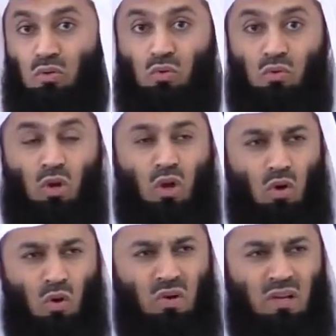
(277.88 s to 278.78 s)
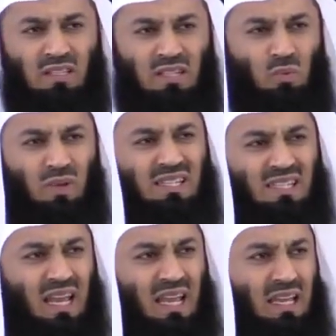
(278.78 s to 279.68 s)
you, not only did we
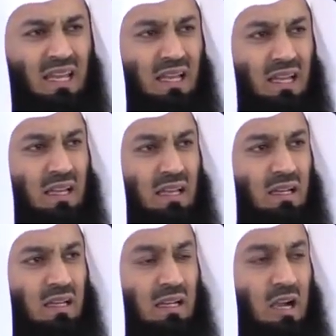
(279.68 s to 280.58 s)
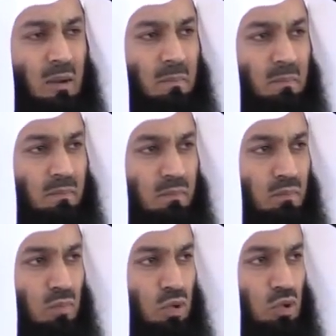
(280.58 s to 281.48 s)
say, come
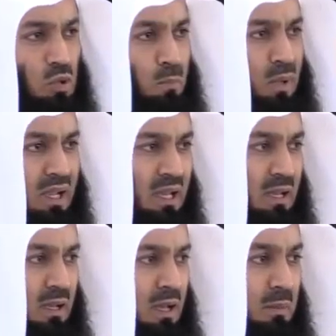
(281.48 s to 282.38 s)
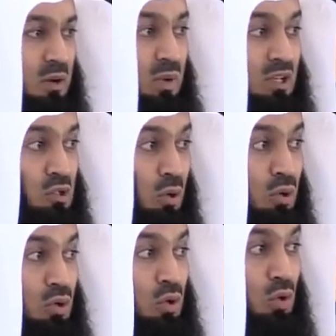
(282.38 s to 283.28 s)
to prayer, but we
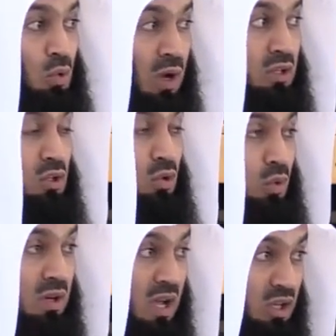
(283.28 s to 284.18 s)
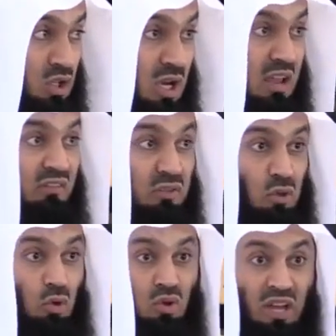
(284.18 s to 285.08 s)
told you what you would achieve
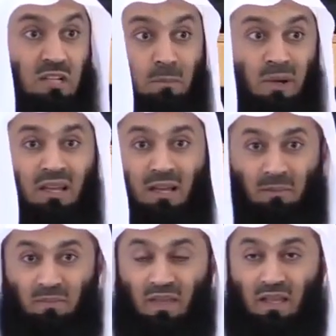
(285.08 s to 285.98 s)
through that prayer.